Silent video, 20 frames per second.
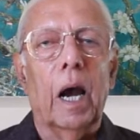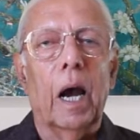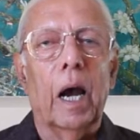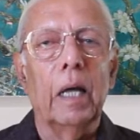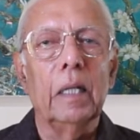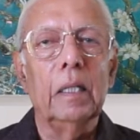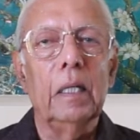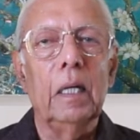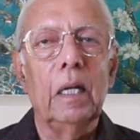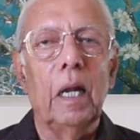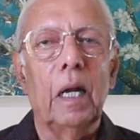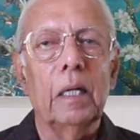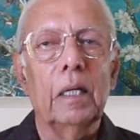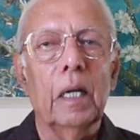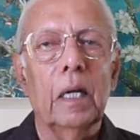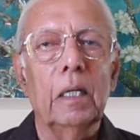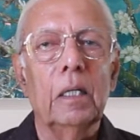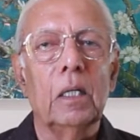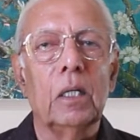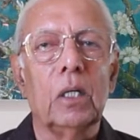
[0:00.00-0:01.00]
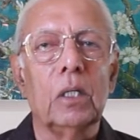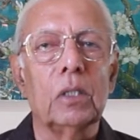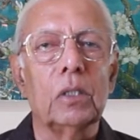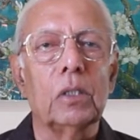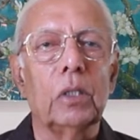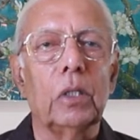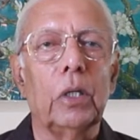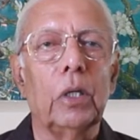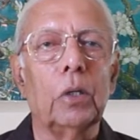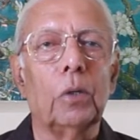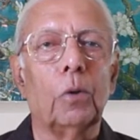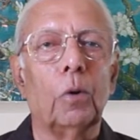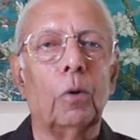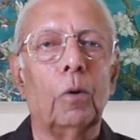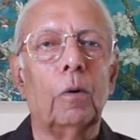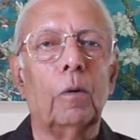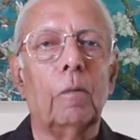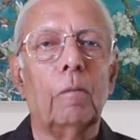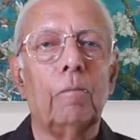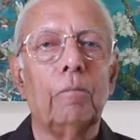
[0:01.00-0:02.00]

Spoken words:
annihilated his ego.